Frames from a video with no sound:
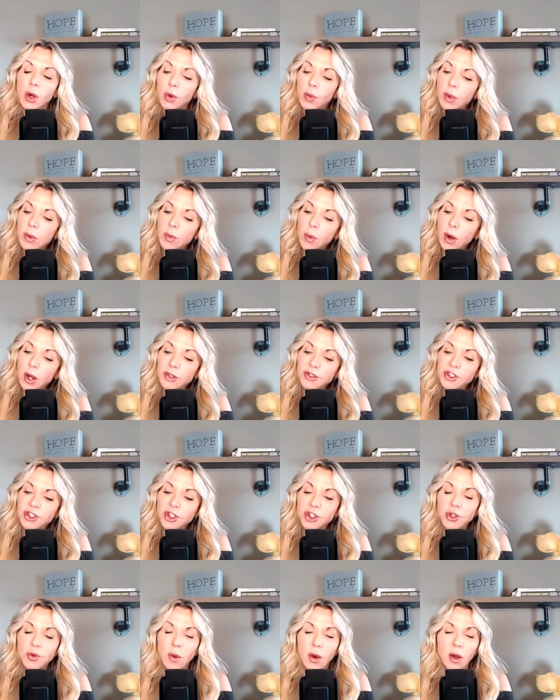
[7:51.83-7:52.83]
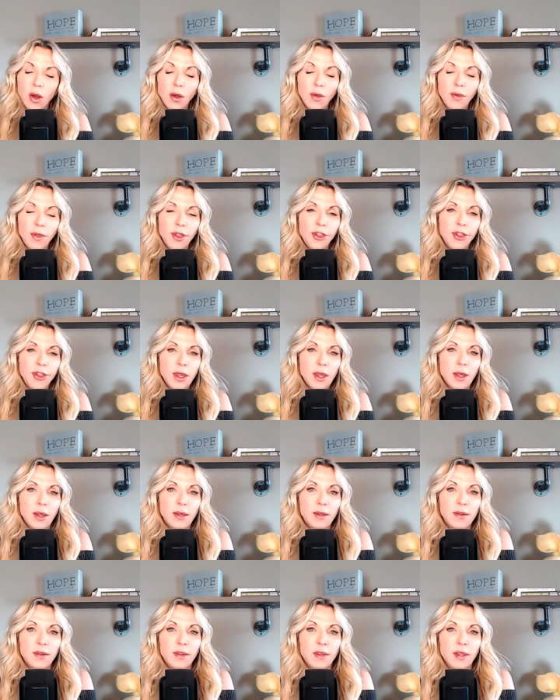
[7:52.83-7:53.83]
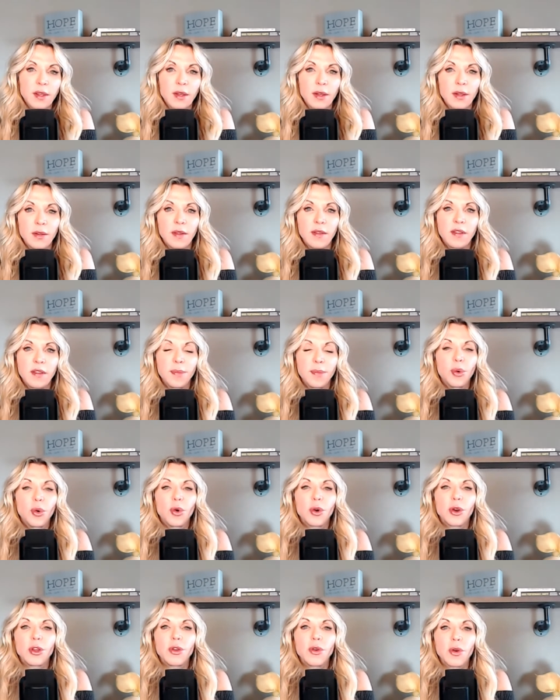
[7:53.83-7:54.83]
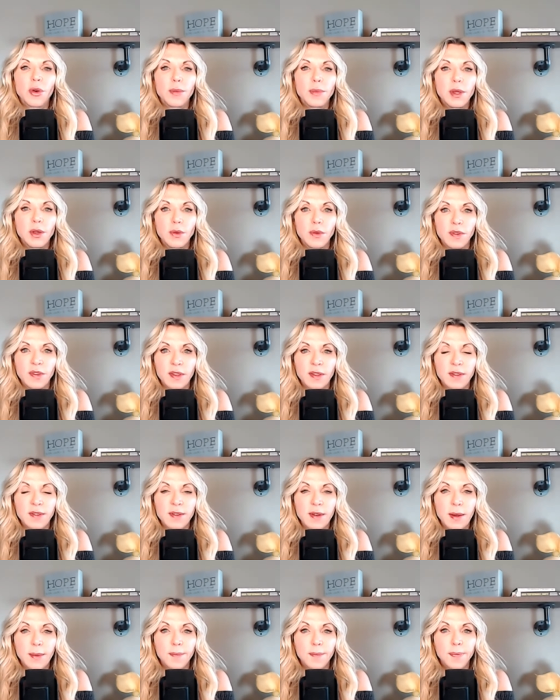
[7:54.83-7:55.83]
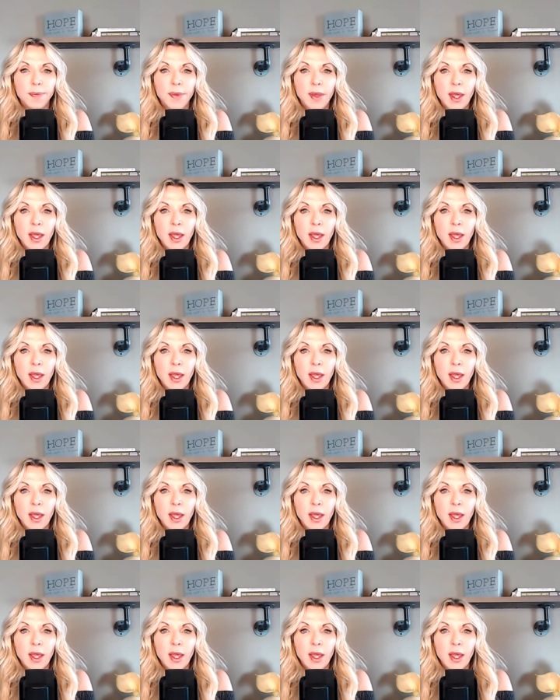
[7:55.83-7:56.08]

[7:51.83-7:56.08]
We want to do all the things to support your immune system.